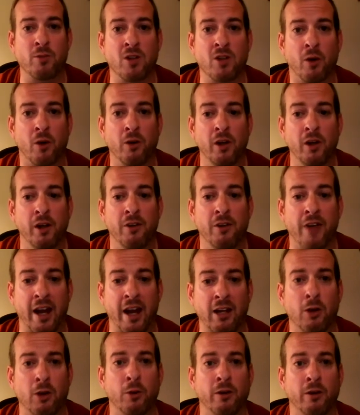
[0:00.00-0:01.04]
So
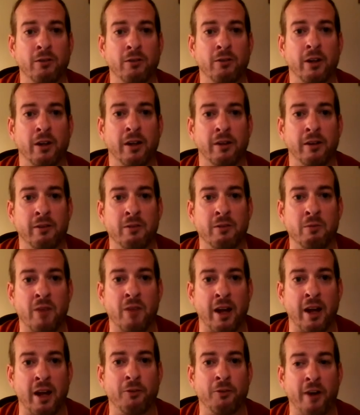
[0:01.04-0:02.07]
thank you, and
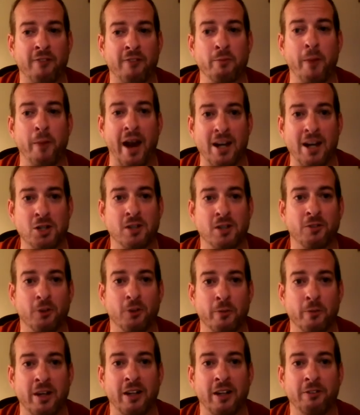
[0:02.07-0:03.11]
thank you for having patience for
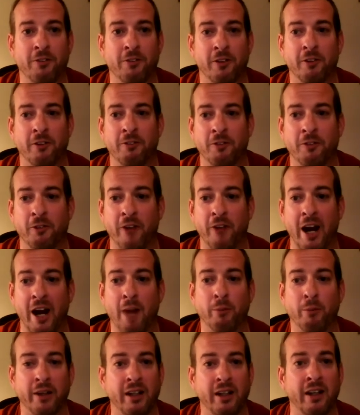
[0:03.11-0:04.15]
me for
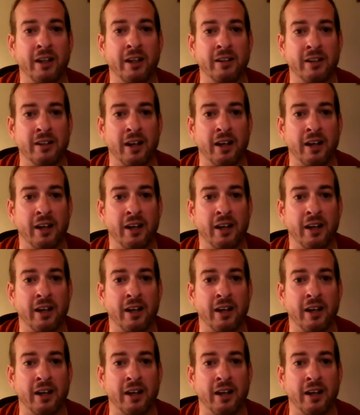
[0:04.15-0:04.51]
rambling, and